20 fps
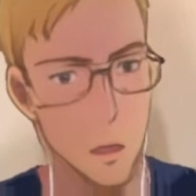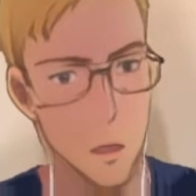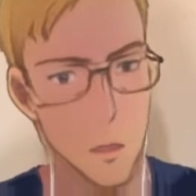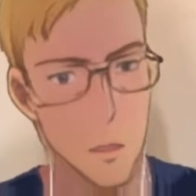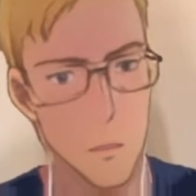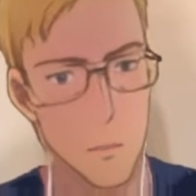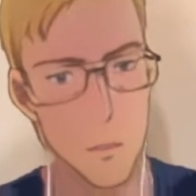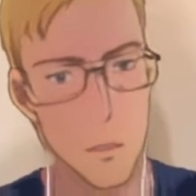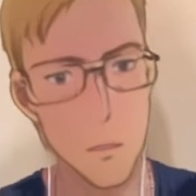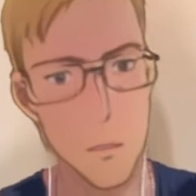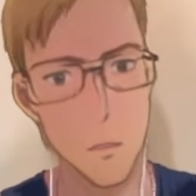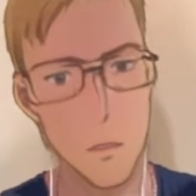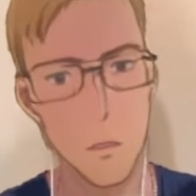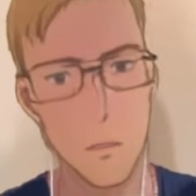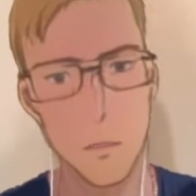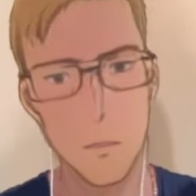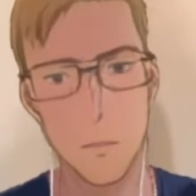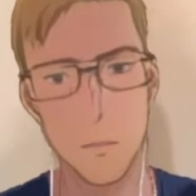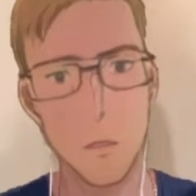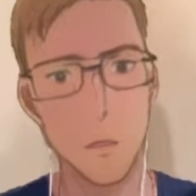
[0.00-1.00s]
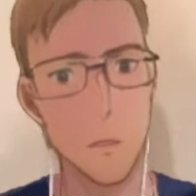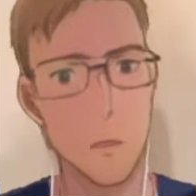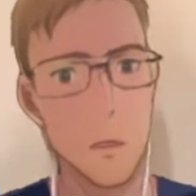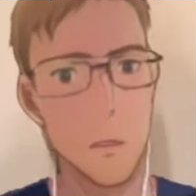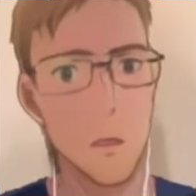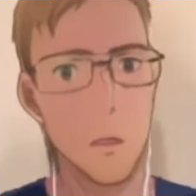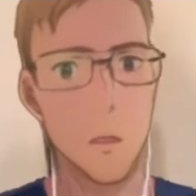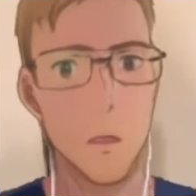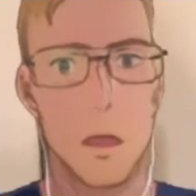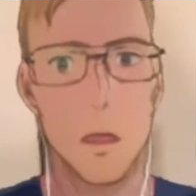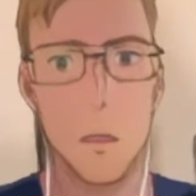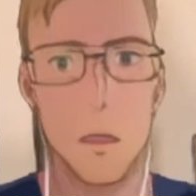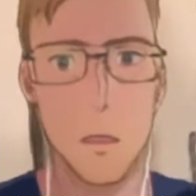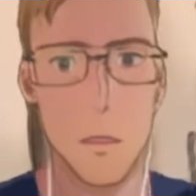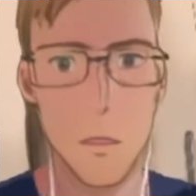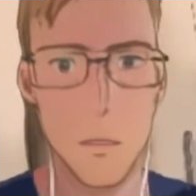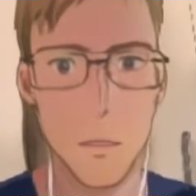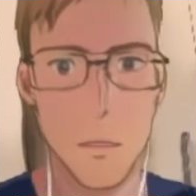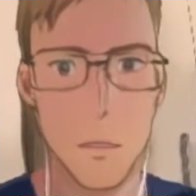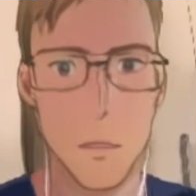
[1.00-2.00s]
3,250 watt,
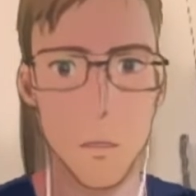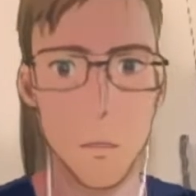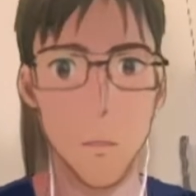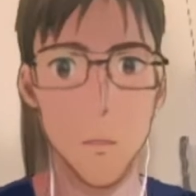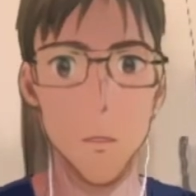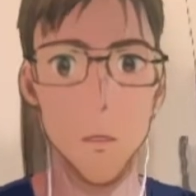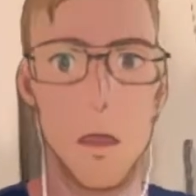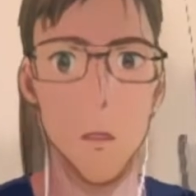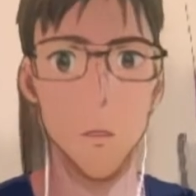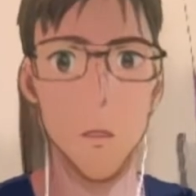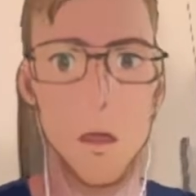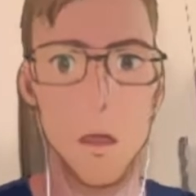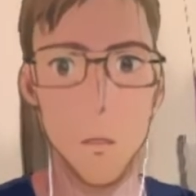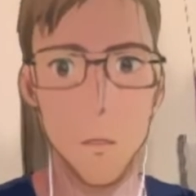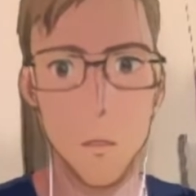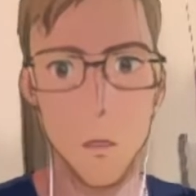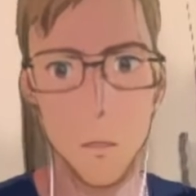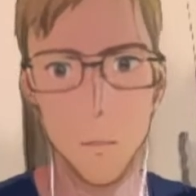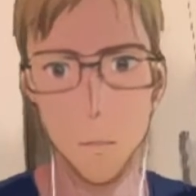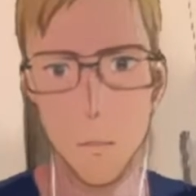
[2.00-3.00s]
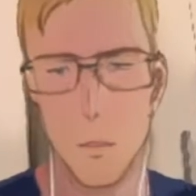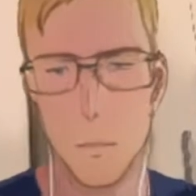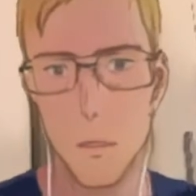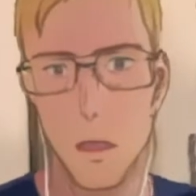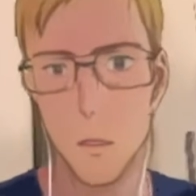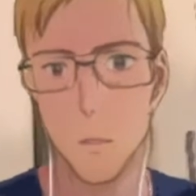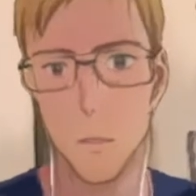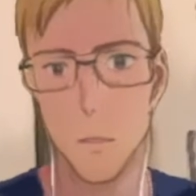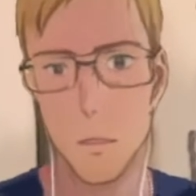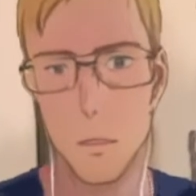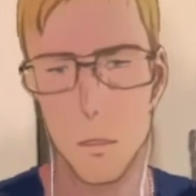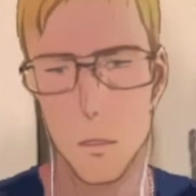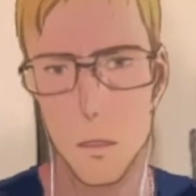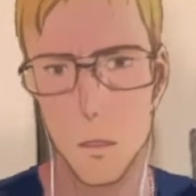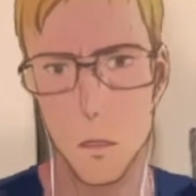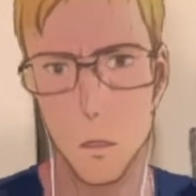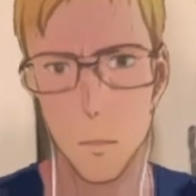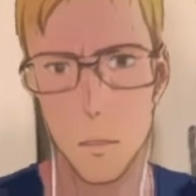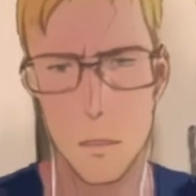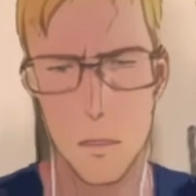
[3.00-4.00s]
and this is 500 per month, so you
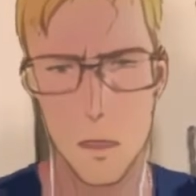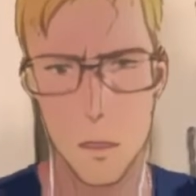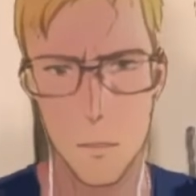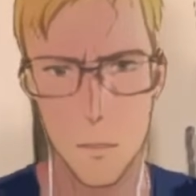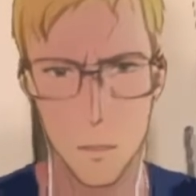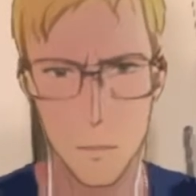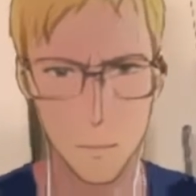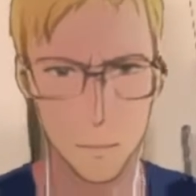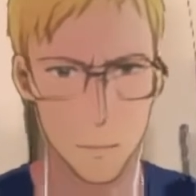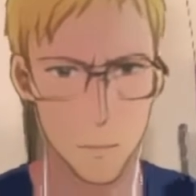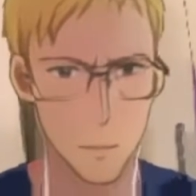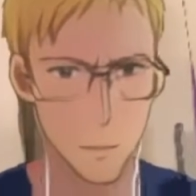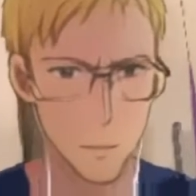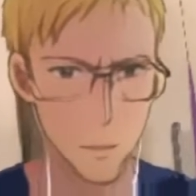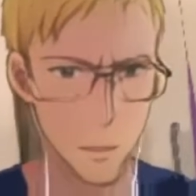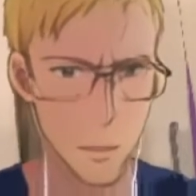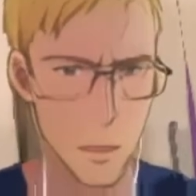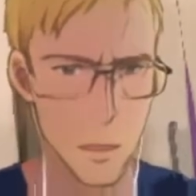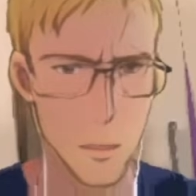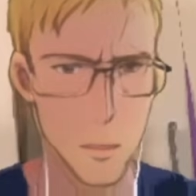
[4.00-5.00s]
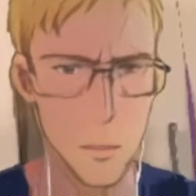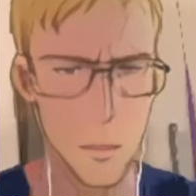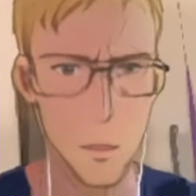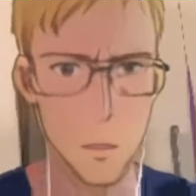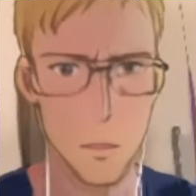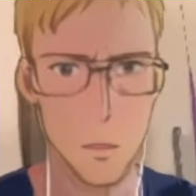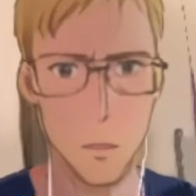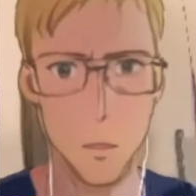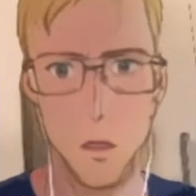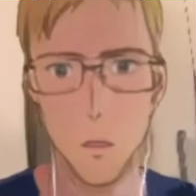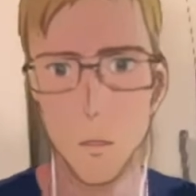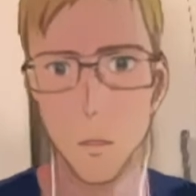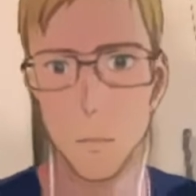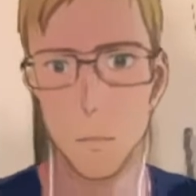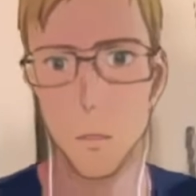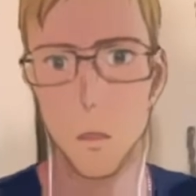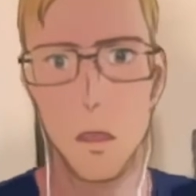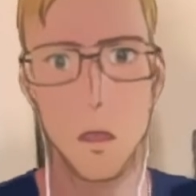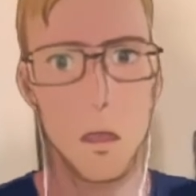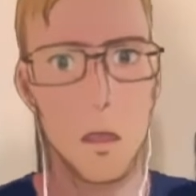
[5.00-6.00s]
almost have $6,000
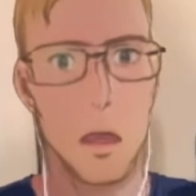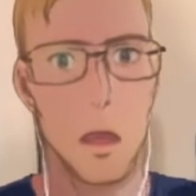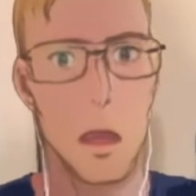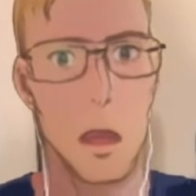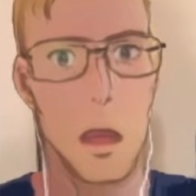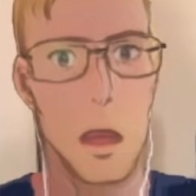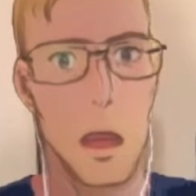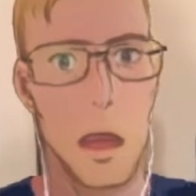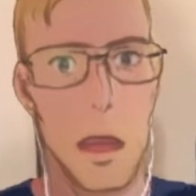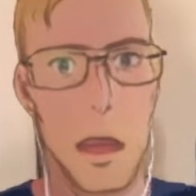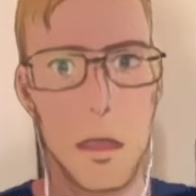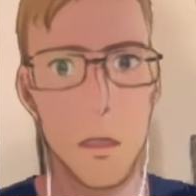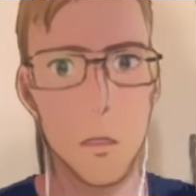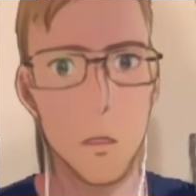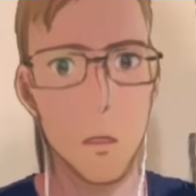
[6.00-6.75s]
per year, and it